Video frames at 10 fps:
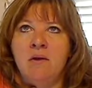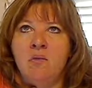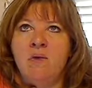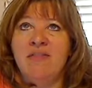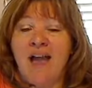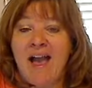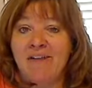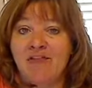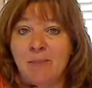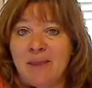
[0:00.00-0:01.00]
with
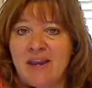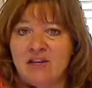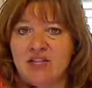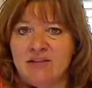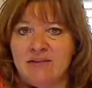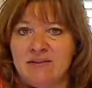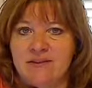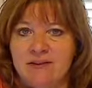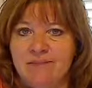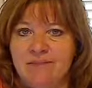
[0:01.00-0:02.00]

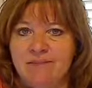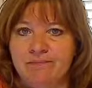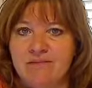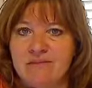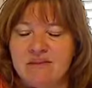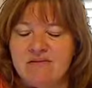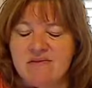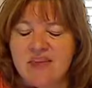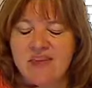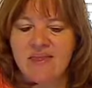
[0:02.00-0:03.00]
affirmations, the
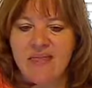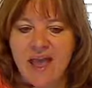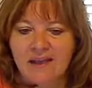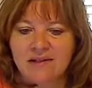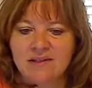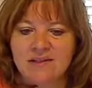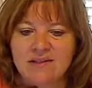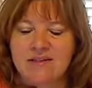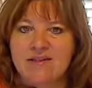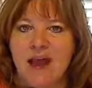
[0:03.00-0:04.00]
thing that
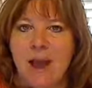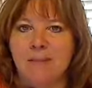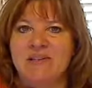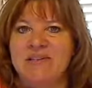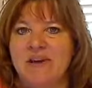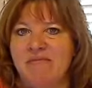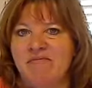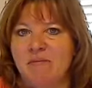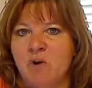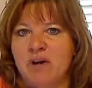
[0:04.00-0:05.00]
stops them
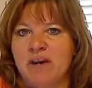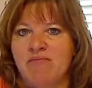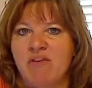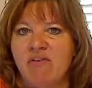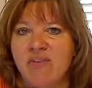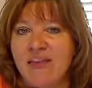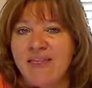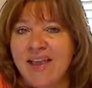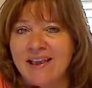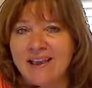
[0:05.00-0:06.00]
from working, the thing
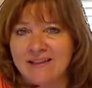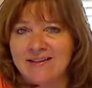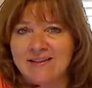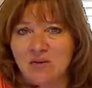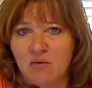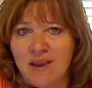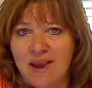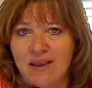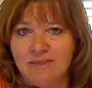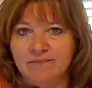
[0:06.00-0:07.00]
that gets in the
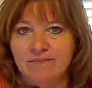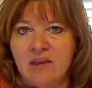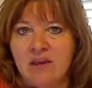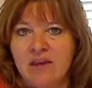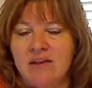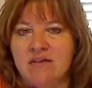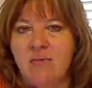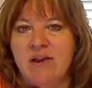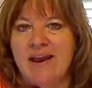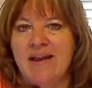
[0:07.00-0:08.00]
way, is
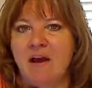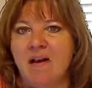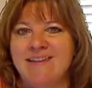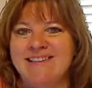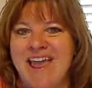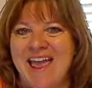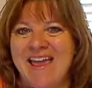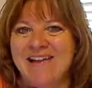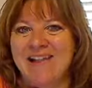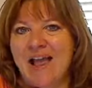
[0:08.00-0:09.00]
what I call
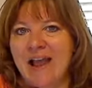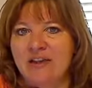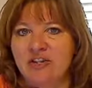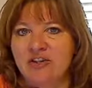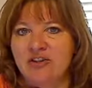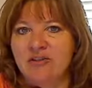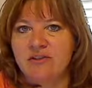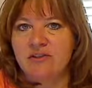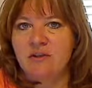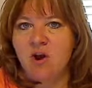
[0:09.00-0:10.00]
tail
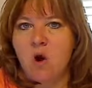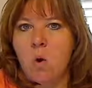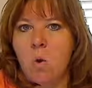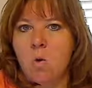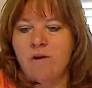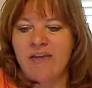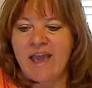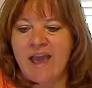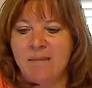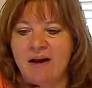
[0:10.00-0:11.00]
enders or
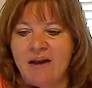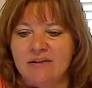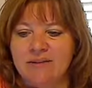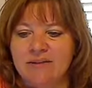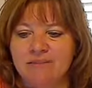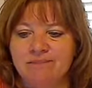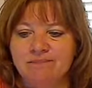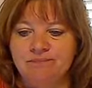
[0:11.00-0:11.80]
yeah buts.